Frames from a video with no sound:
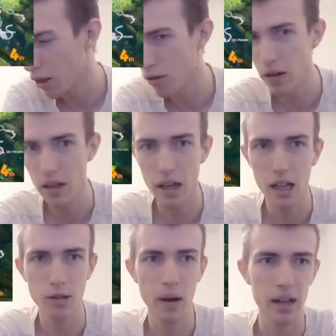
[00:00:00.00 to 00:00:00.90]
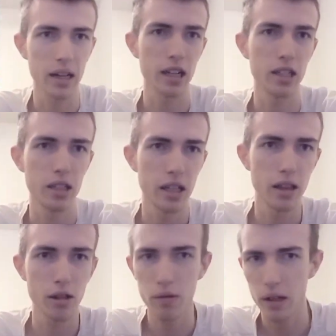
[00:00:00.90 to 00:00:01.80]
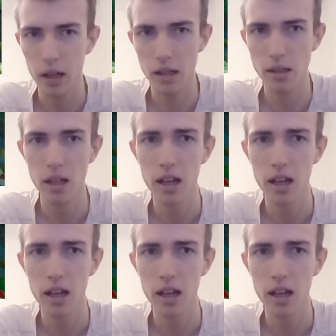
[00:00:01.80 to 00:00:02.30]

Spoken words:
3DS, but I can actually get the 3DS.